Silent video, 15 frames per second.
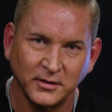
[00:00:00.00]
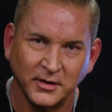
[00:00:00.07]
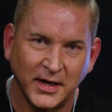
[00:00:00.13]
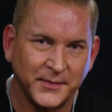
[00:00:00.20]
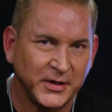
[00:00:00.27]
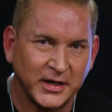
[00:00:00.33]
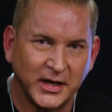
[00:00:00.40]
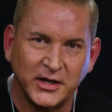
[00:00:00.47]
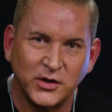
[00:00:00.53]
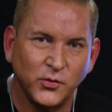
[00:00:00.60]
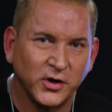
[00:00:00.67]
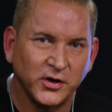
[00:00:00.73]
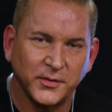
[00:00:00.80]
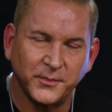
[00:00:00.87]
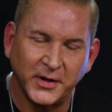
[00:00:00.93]
I mean,
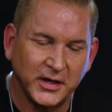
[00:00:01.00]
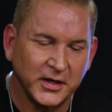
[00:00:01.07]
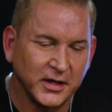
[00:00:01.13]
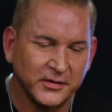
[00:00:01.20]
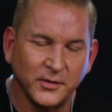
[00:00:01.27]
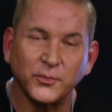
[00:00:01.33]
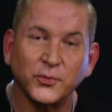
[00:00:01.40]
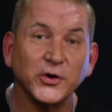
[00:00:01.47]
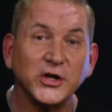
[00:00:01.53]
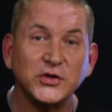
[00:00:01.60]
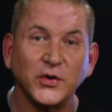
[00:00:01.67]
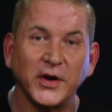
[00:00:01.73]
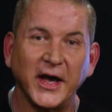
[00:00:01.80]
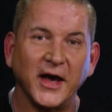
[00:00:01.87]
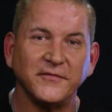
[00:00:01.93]
anywhere, depending on the breed
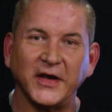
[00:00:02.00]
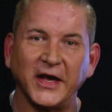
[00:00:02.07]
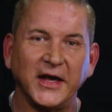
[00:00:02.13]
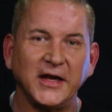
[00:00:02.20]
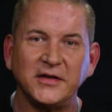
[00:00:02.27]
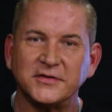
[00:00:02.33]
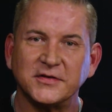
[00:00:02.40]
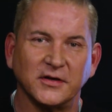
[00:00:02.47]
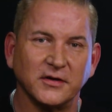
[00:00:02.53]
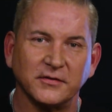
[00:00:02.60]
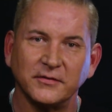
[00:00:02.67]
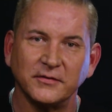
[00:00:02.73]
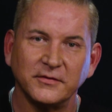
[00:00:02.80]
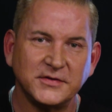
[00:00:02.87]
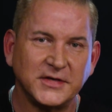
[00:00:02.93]
you have, 8 to
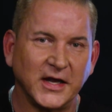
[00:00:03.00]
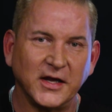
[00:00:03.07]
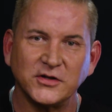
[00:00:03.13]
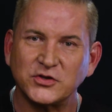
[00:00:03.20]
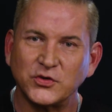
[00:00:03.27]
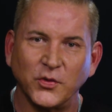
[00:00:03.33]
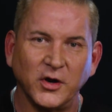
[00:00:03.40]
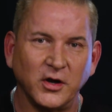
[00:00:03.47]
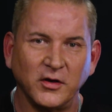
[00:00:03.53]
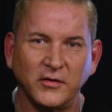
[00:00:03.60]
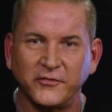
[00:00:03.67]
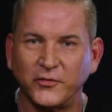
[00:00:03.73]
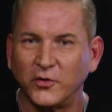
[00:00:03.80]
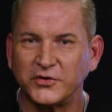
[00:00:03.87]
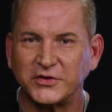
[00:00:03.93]
10, 12,
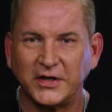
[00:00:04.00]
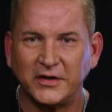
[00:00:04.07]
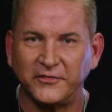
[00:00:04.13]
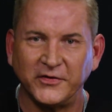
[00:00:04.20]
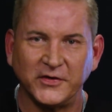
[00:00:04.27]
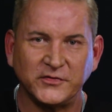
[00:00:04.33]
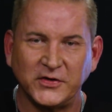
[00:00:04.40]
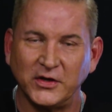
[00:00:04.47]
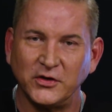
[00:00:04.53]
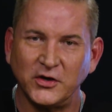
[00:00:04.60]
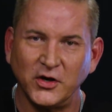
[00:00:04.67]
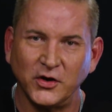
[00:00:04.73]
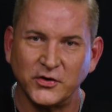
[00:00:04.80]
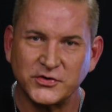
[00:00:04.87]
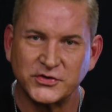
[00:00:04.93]
14, 15
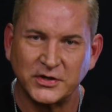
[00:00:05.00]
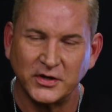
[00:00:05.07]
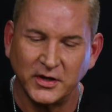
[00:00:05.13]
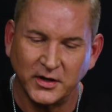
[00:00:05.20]
years.